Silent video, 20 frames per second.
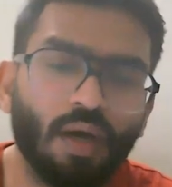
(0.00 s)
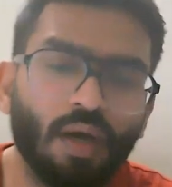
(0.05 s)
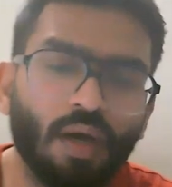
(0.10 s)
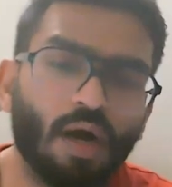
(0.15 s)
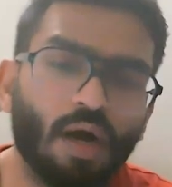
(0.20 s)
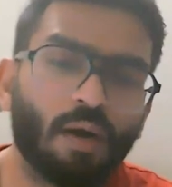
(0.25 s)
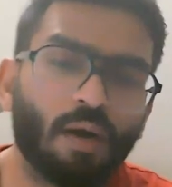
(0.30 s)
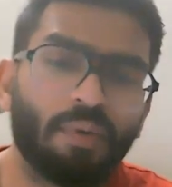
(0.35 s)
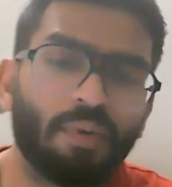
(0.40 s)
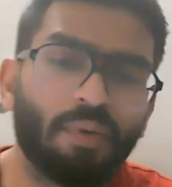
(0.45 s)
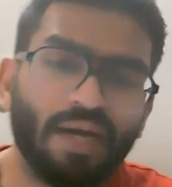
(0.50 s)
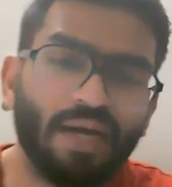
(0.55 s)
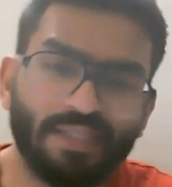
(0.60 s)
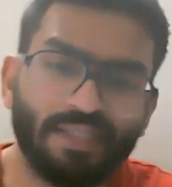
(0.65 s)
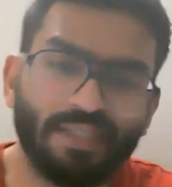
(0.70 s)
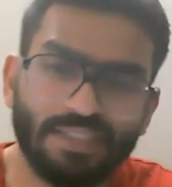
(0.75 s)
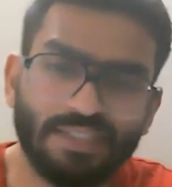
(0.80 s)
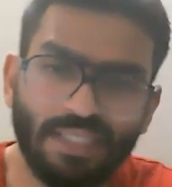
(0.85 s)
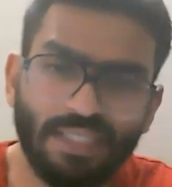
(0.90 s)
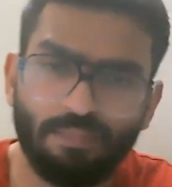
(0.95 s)
But at
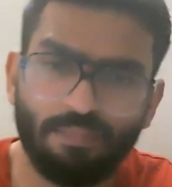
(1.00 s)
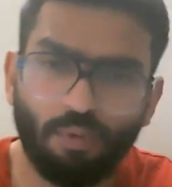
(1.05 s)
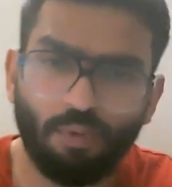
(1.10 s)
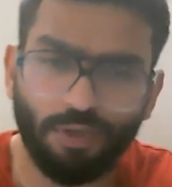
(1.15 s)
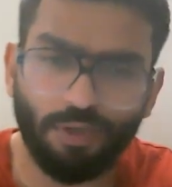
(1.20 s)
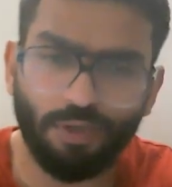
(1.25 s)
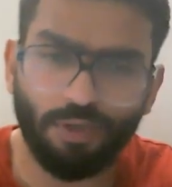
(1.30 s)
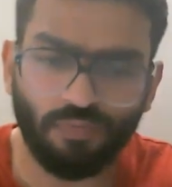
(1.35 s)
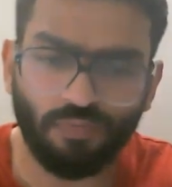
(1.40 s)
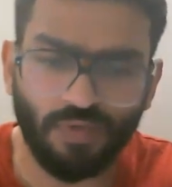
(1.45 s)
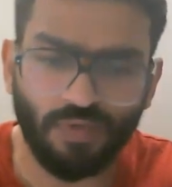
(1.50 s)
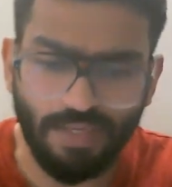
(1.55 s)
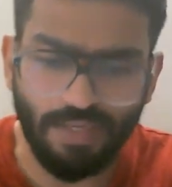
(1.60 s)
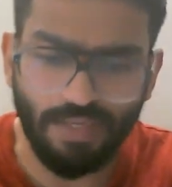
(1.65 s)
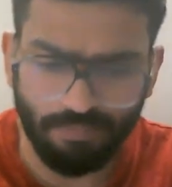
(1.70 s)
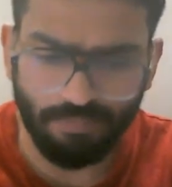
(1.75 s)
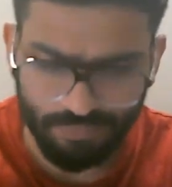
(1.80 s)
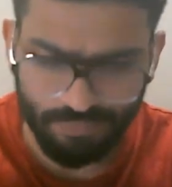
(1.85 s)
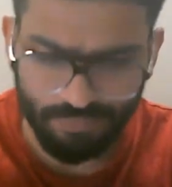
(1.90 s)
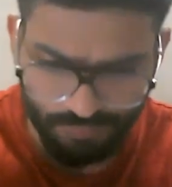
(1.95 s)
the same point of time,